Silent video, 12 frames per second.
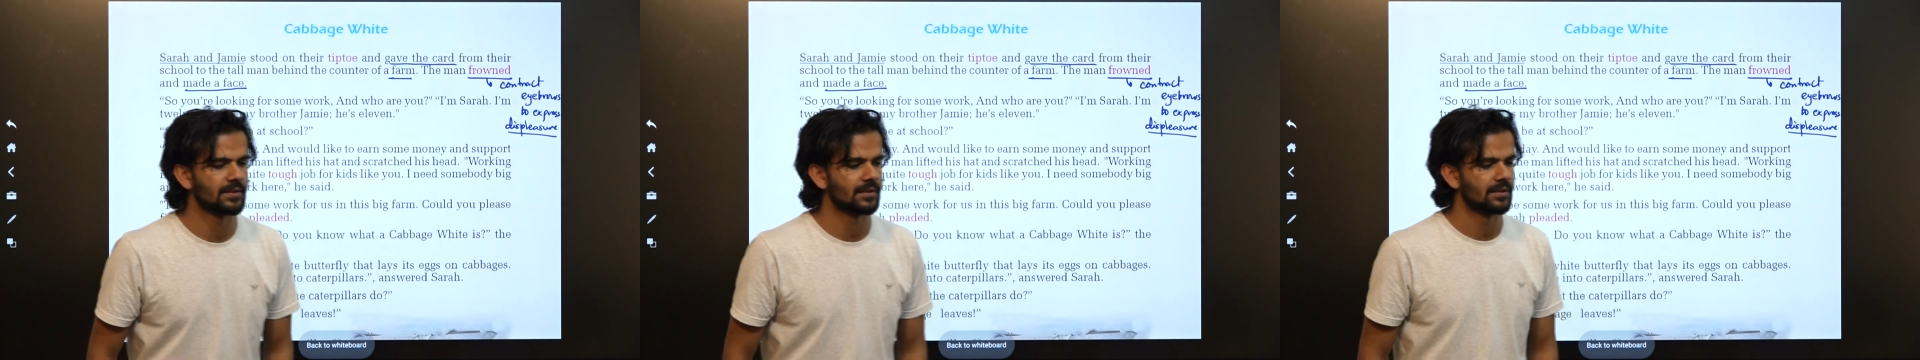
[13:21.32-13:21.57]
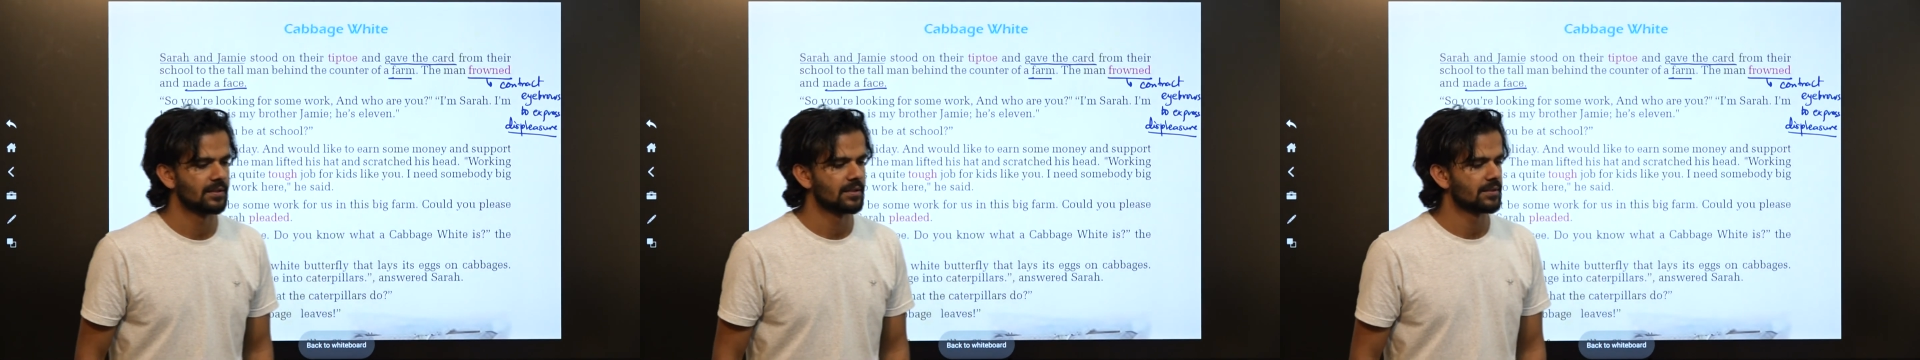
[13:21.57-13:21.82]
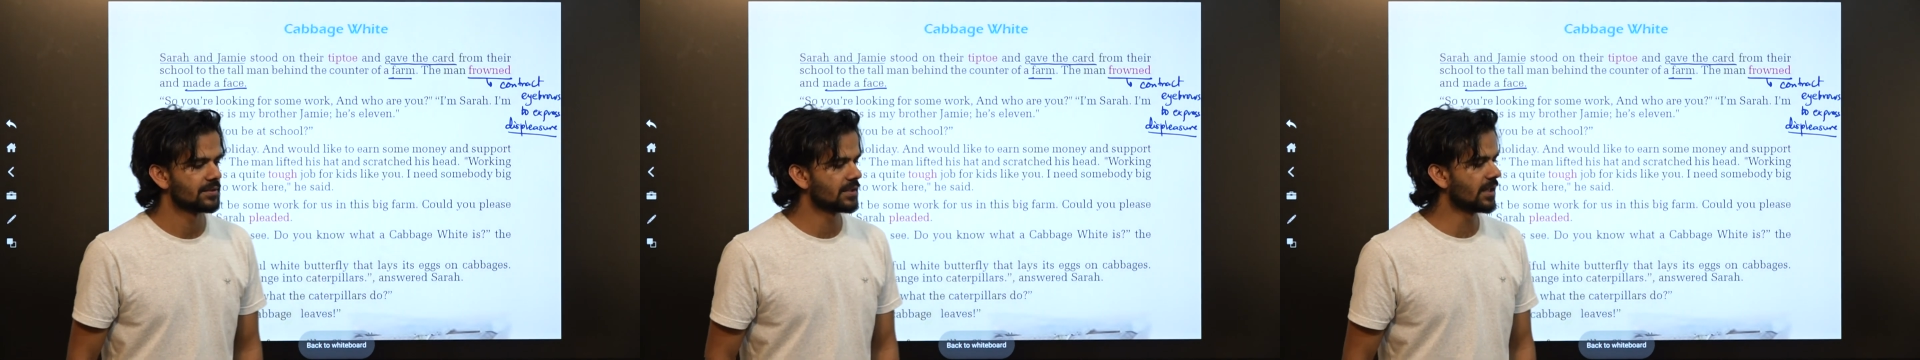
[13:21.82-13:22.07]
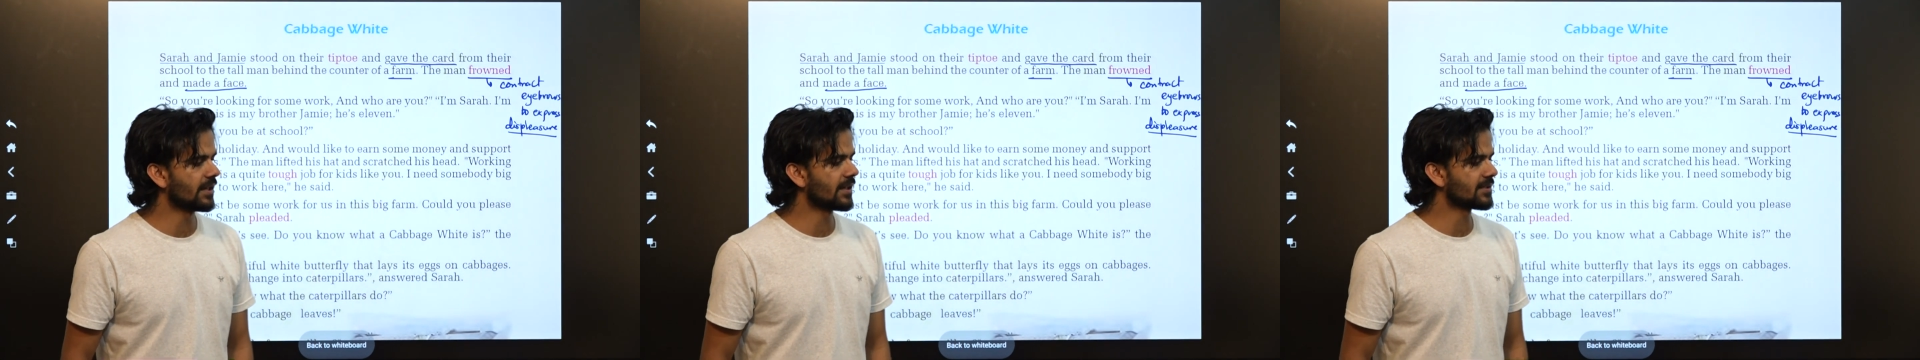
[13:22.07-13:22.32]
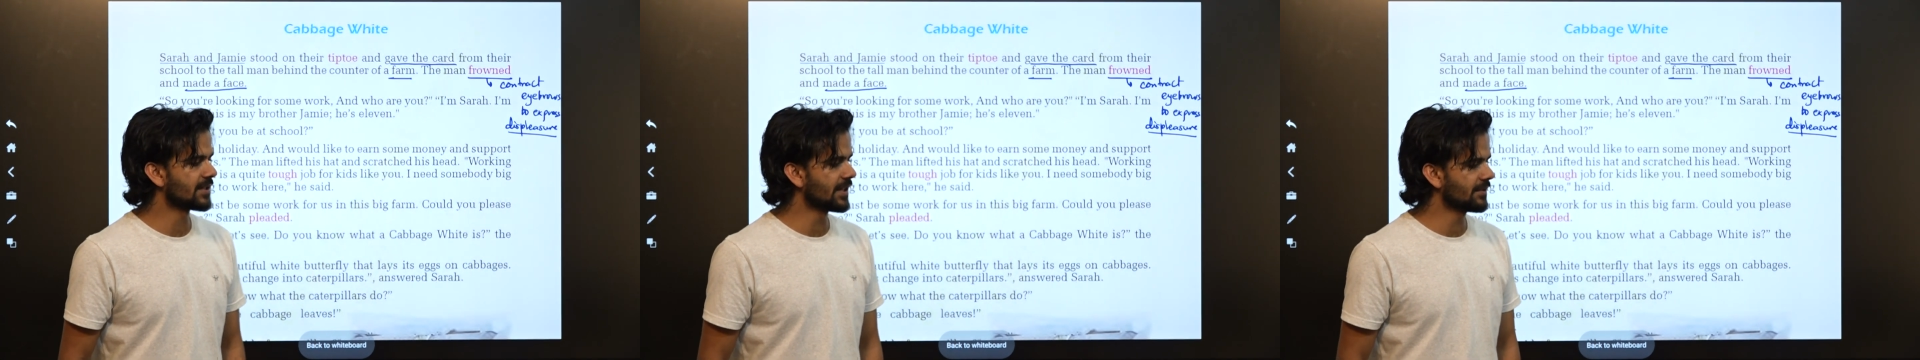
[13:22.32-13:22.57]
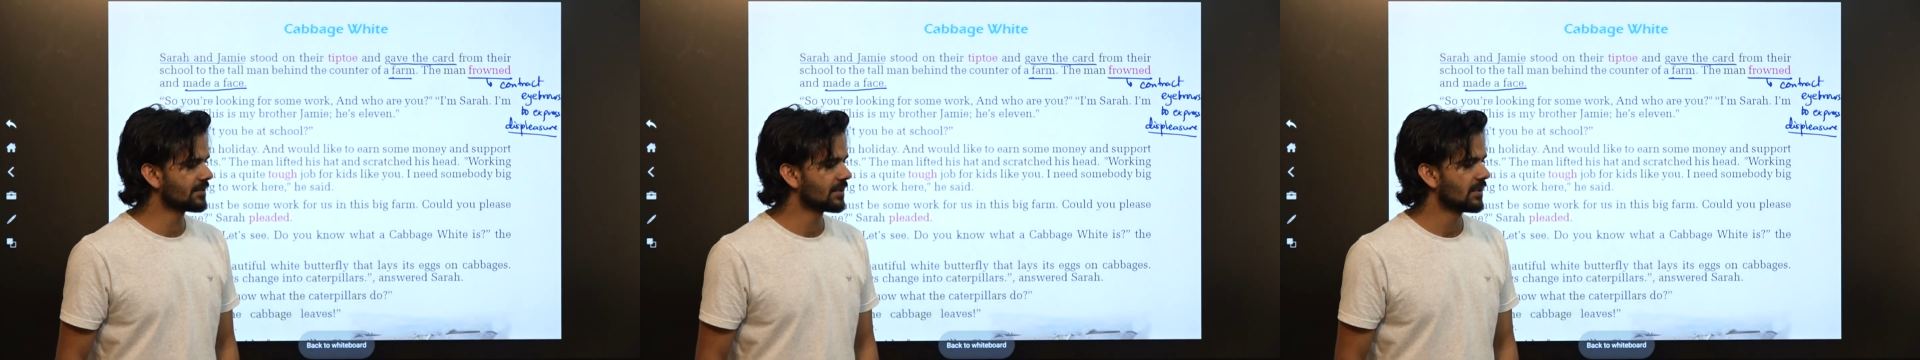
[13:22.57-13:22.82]
Sarah says,
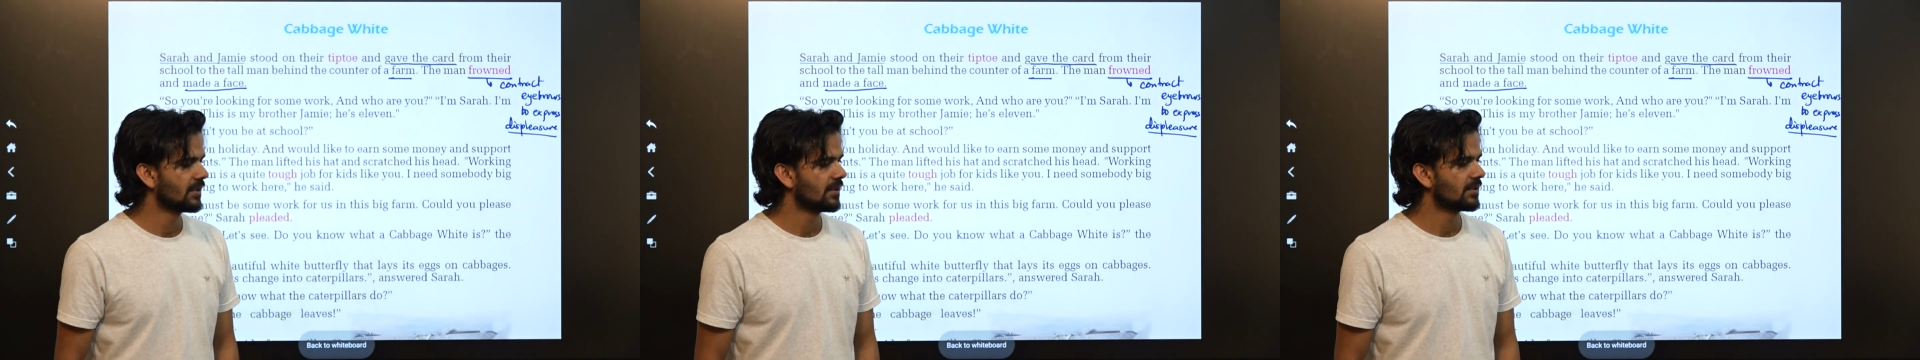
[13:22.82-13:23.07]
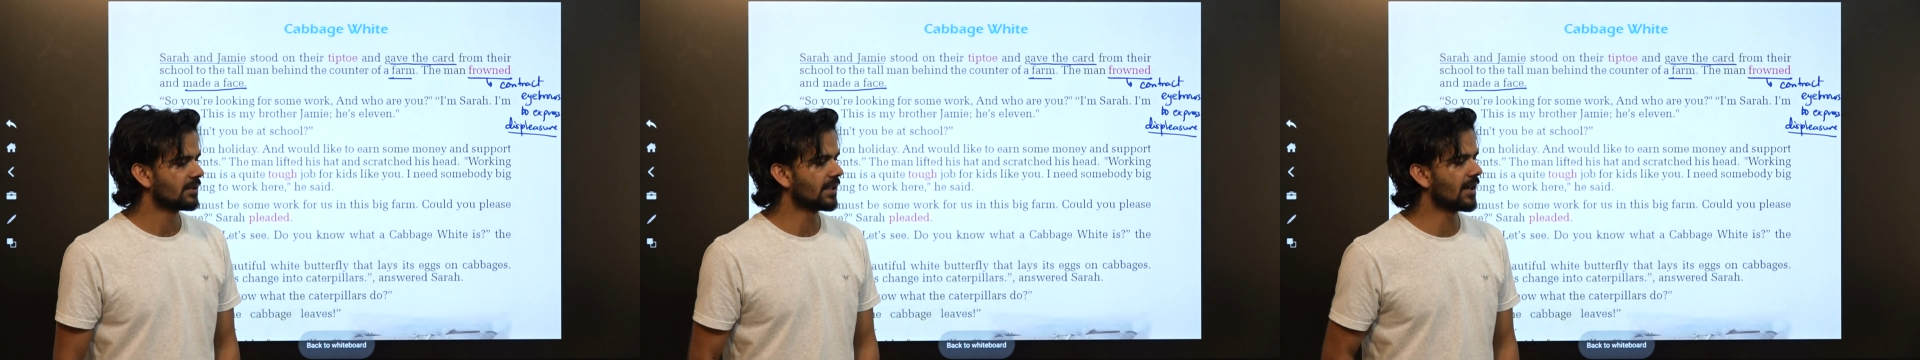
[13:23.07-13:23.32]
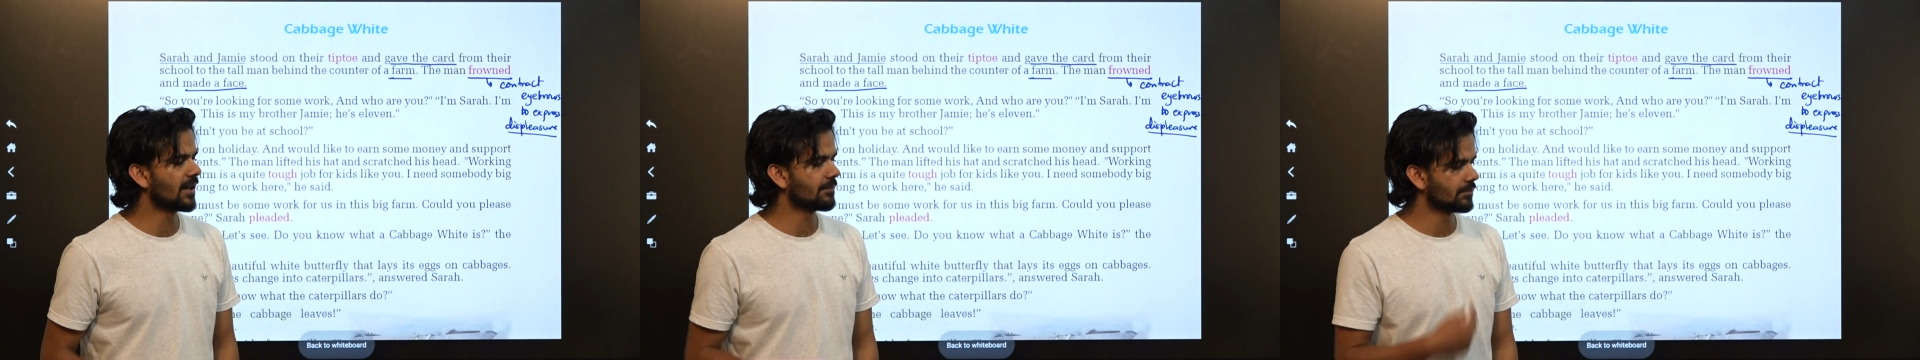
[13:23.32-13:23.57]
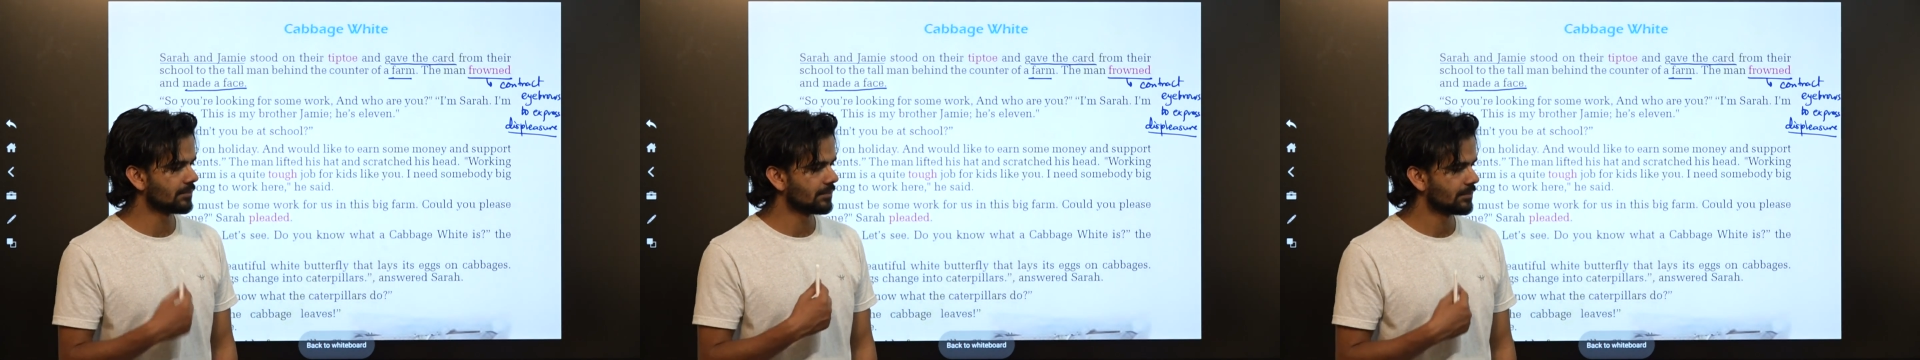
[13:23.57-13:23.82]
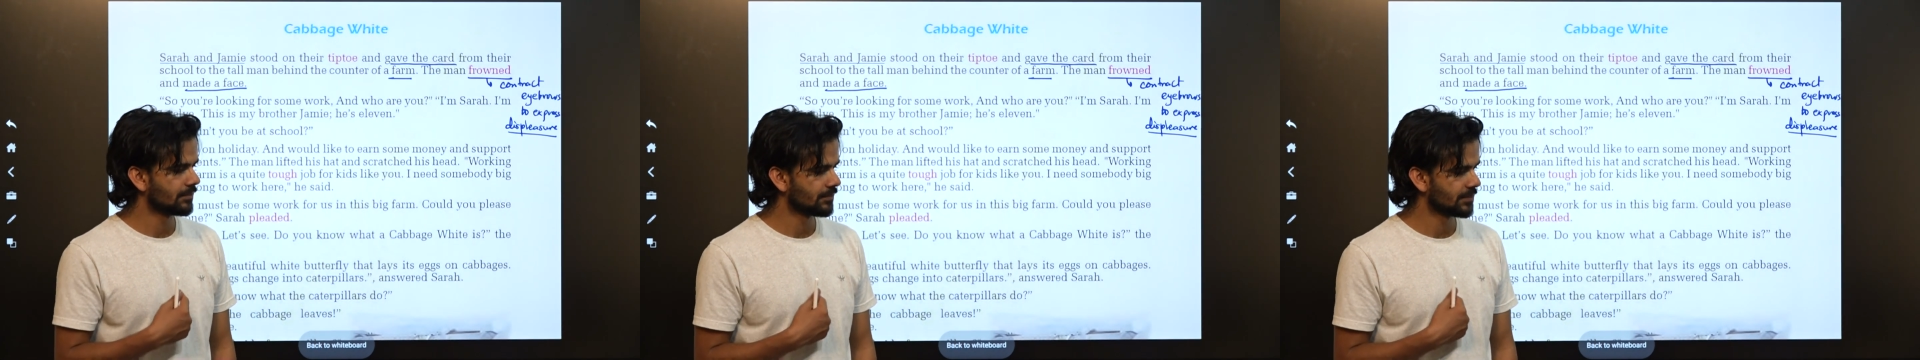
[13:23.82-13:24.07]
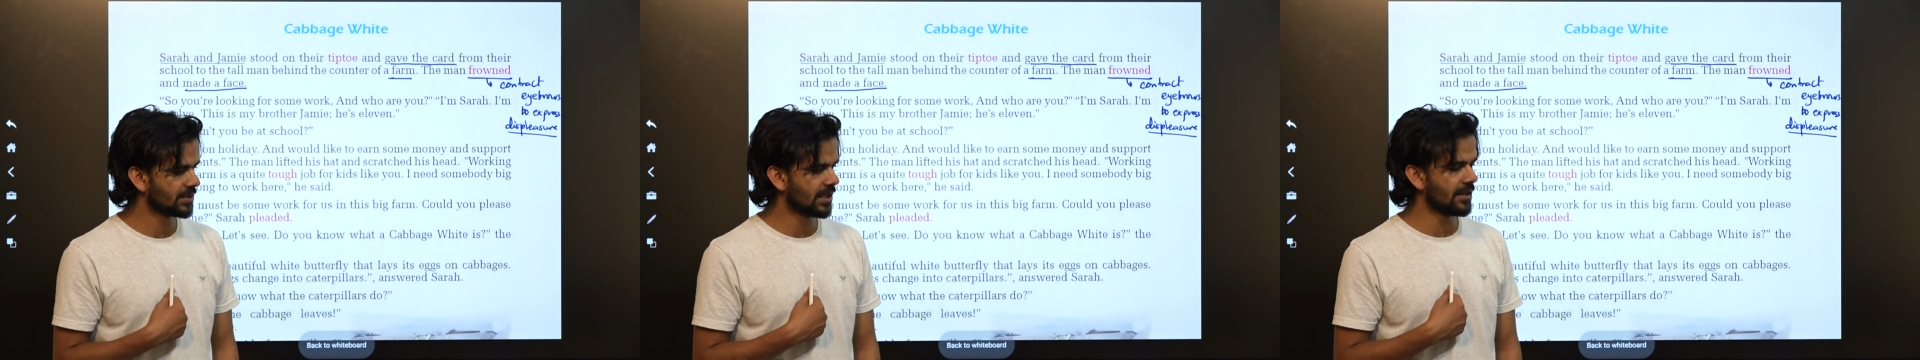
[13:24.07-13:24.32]
and I'm
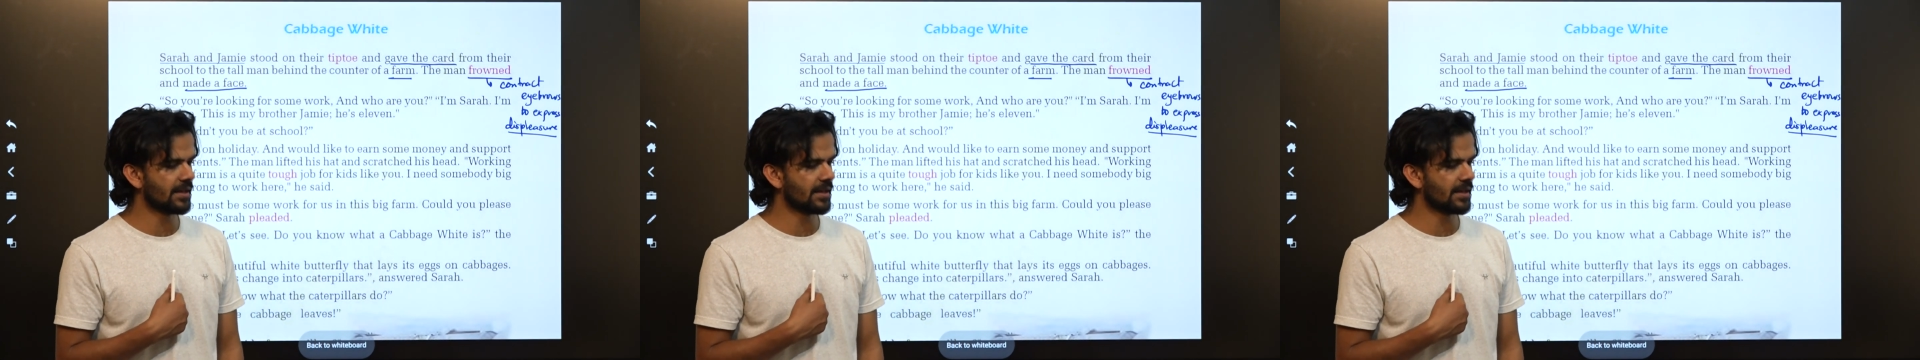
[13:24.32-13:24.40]
Sarah,